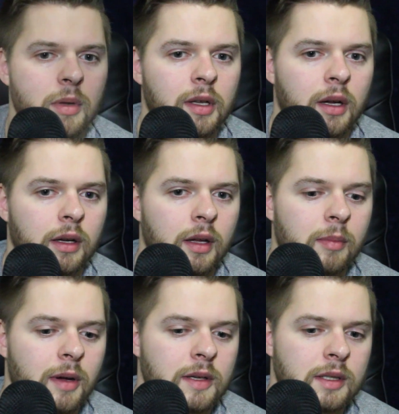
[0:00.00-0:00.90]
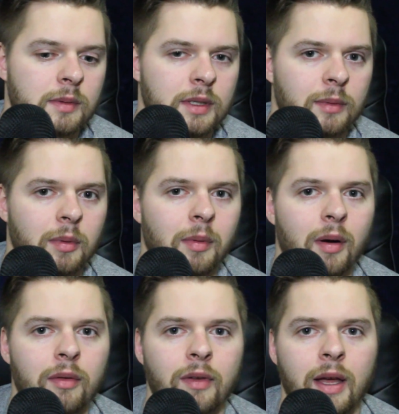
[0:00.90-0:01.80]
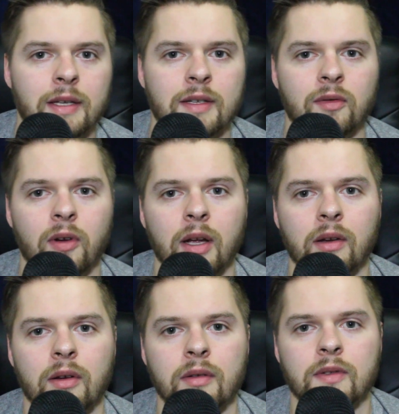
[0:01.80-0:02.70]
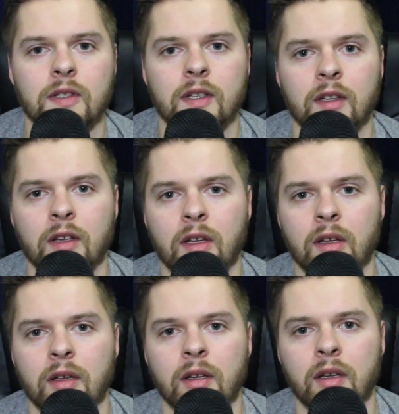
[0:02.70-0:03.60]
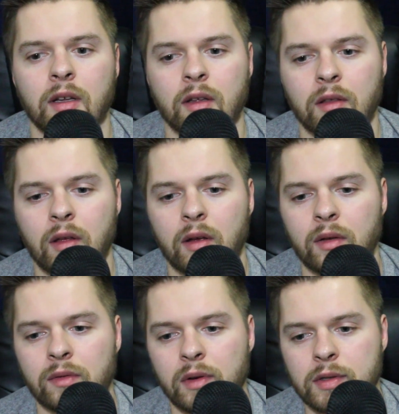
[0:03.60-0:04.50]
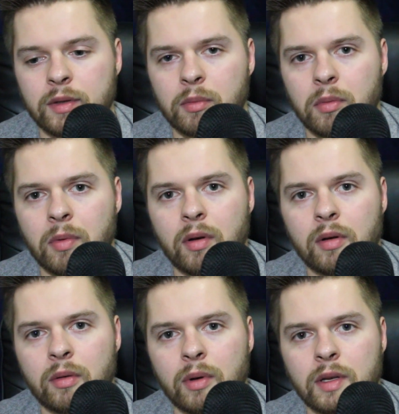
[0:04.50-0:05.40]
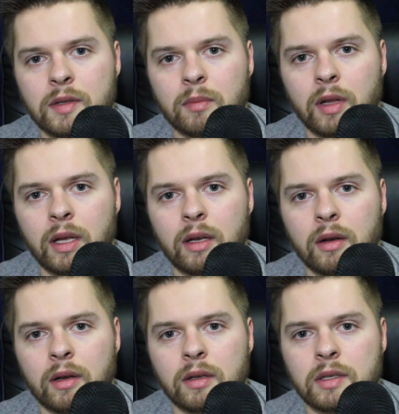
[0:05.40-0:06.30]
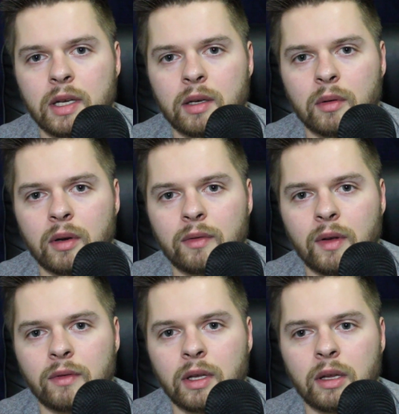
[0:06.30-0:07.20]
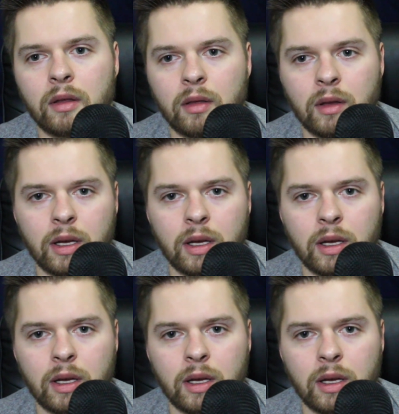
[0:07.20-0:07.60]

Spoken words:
I'll be talking about some Super Bowl facts and records. The first Super Bowl was played on January 15th,